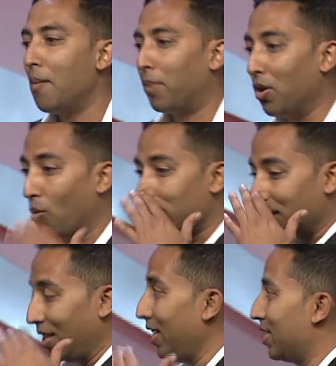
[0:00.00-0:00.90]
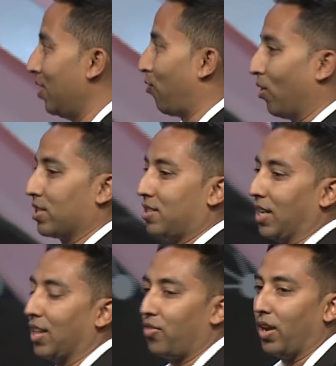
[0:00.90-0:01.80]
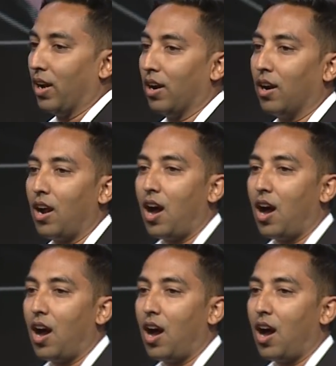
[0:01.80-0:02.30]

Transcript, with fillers: But it wasn't easy for us to get there.